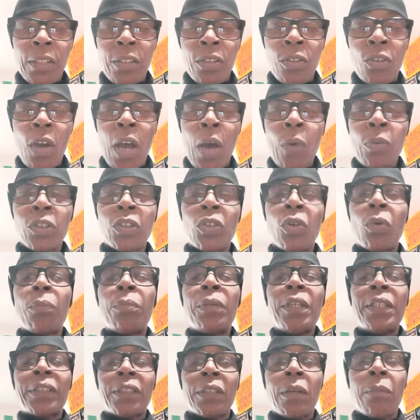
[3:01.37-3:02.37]
you know, I was going
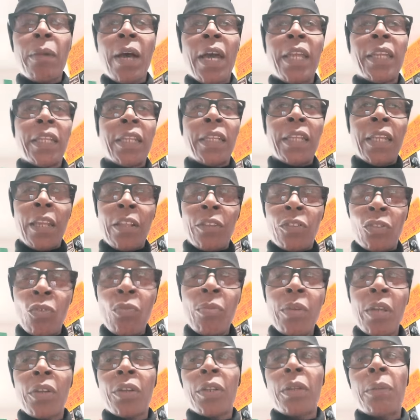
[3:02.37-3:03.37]
to be somebody and they
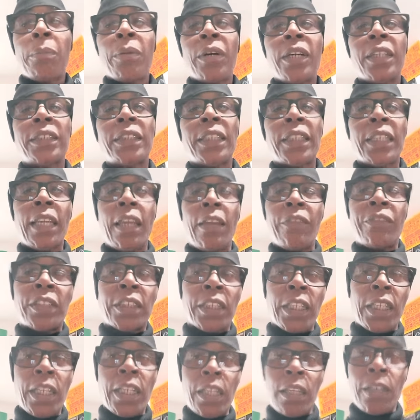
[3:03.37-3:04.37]
threw me under the bus and gave it
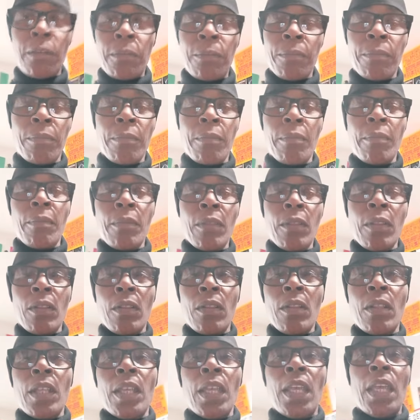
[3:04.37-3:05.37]
to him
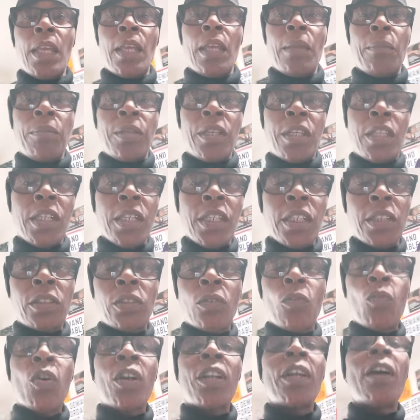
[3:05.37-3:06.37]
because
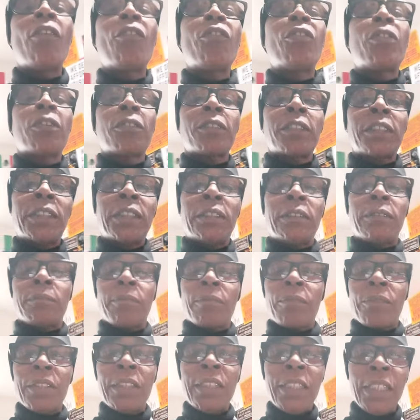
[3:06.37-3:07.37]
of whatever
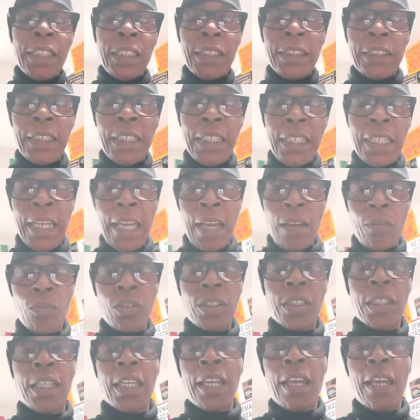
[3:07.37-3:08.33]
dealings he got with the